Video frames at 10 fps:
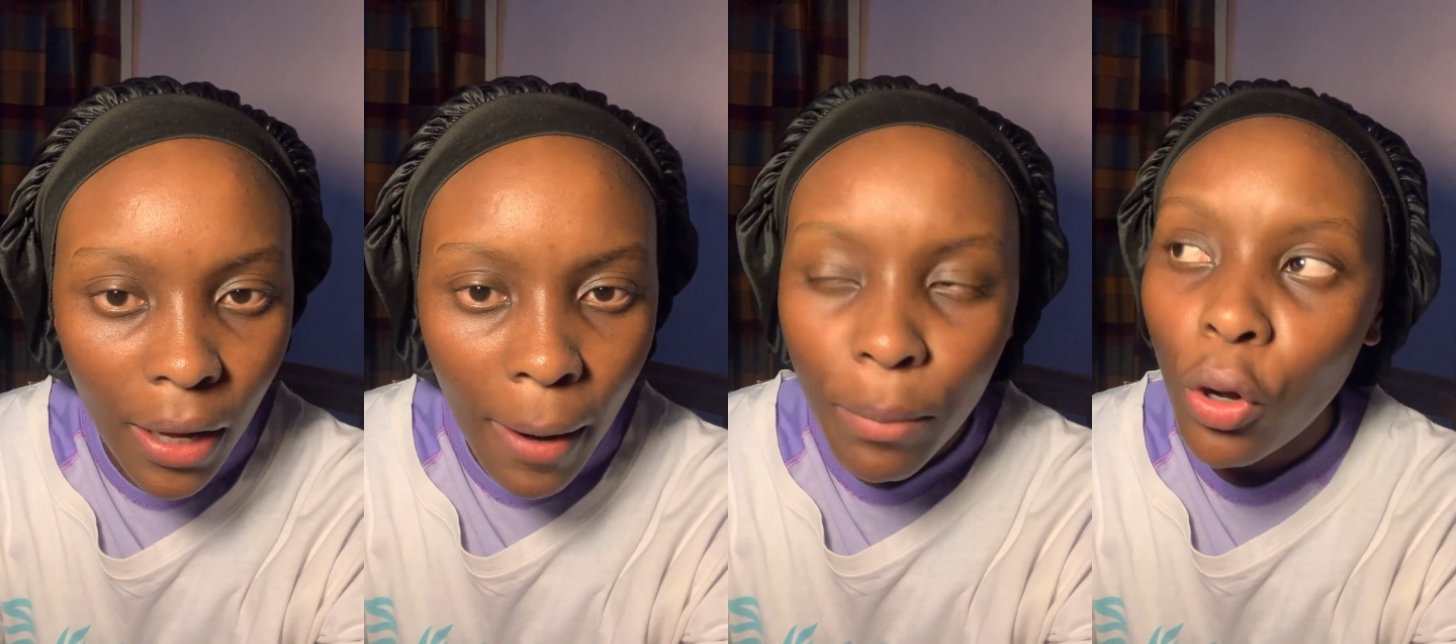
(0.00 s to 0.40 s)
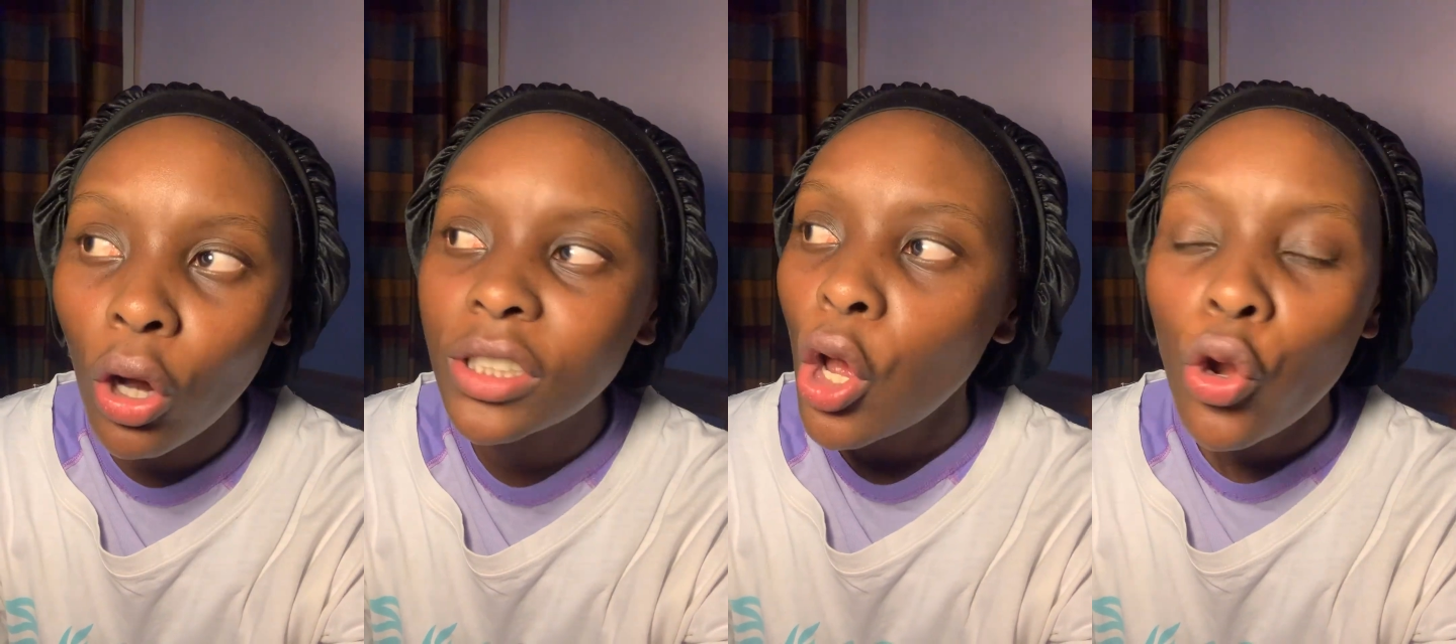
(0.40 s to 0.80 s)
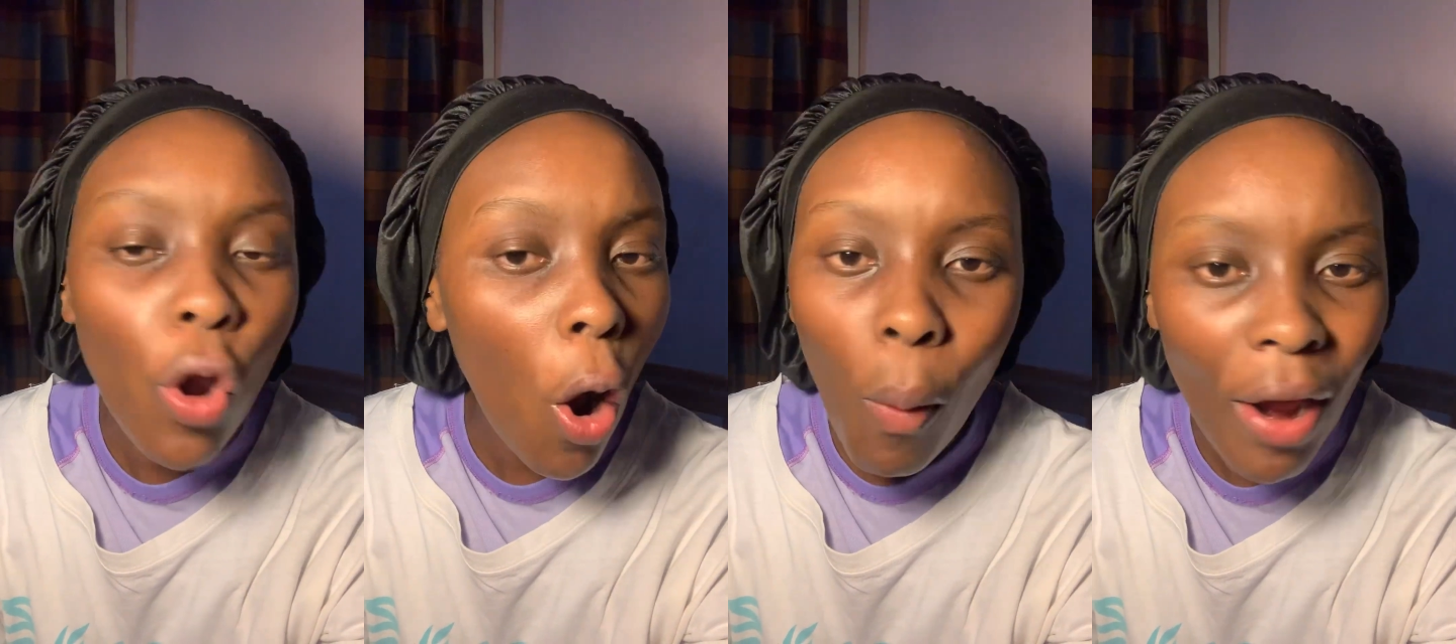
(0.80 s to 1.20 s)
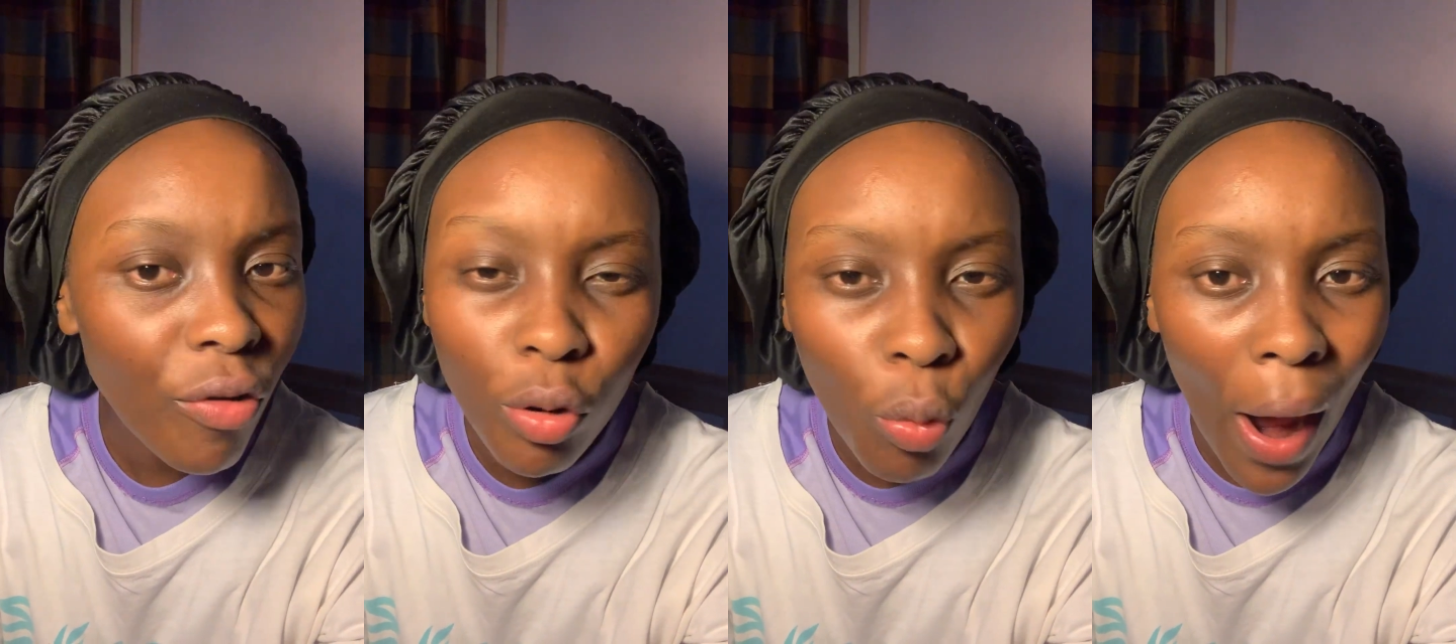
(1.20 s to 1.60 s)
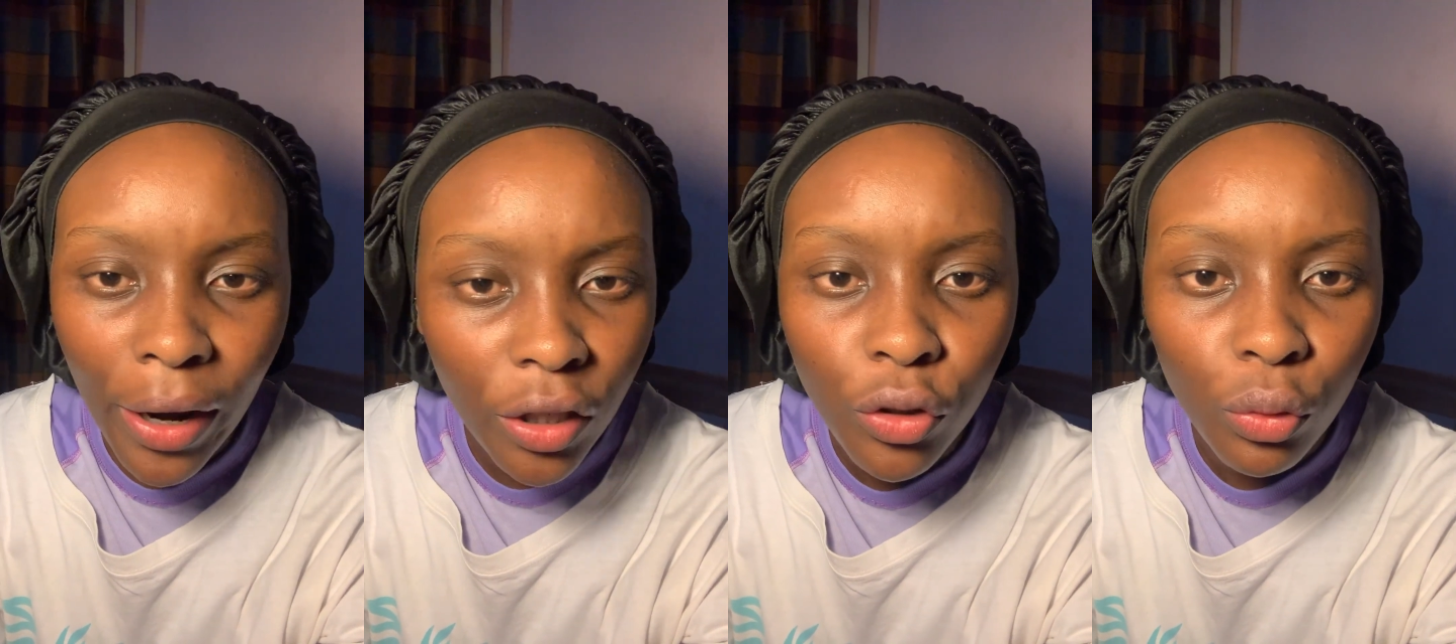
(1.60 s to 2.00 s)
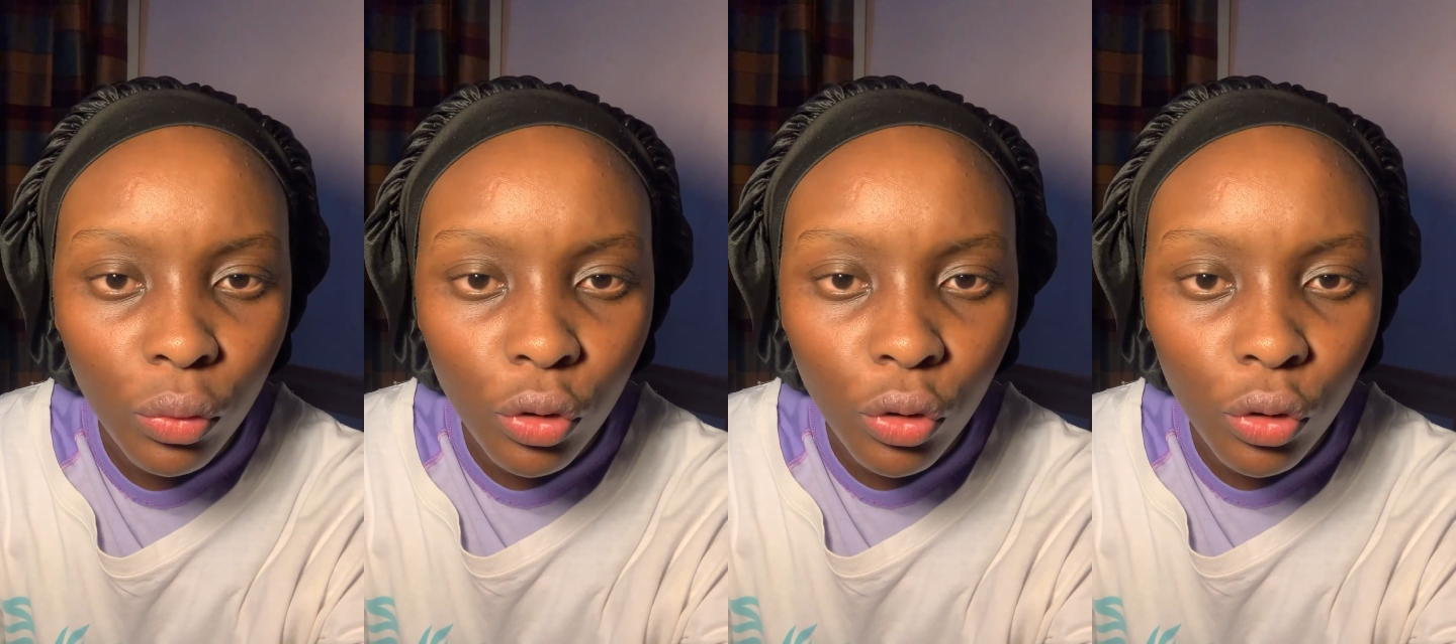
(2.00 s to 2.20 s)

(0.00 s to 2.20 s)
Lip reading: Because no one requires you